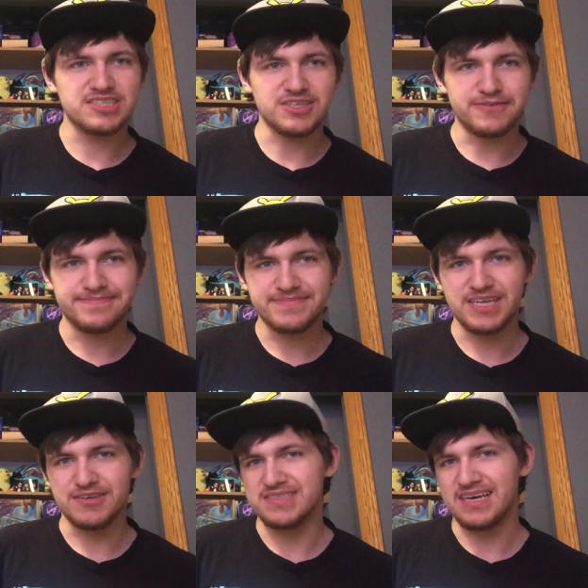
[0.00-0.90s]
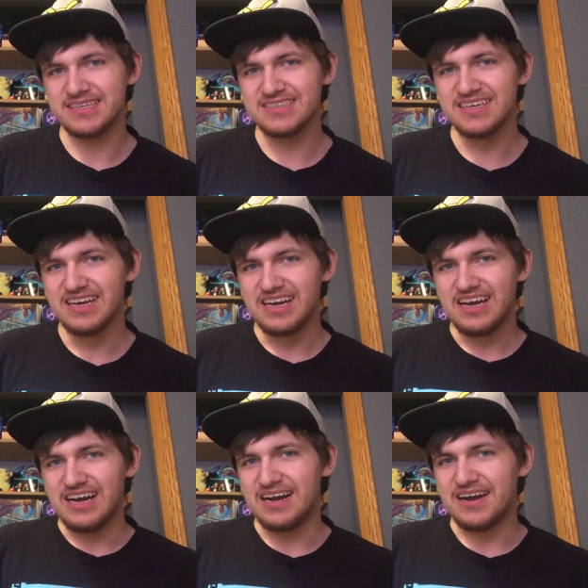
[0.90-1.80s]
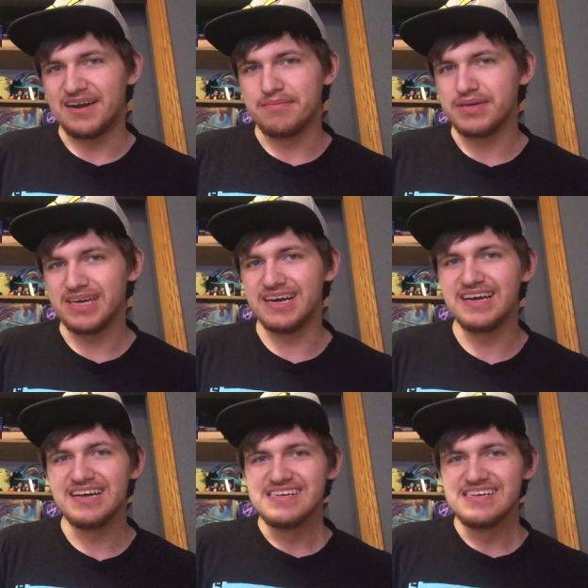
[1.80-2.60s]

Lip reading: So there is that. But yeah,